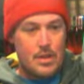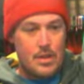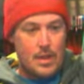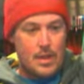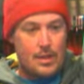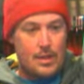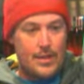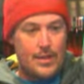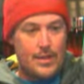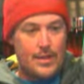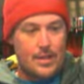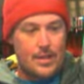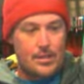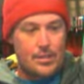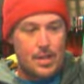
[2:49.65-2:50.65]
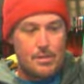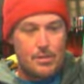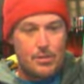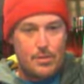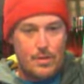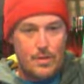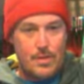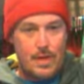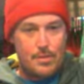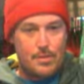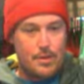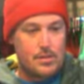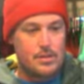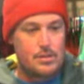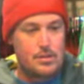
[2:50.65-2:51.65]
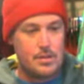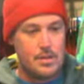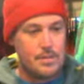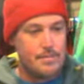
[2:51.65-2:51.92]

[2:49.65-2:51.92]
You know, they did a good job of doing the side buckle.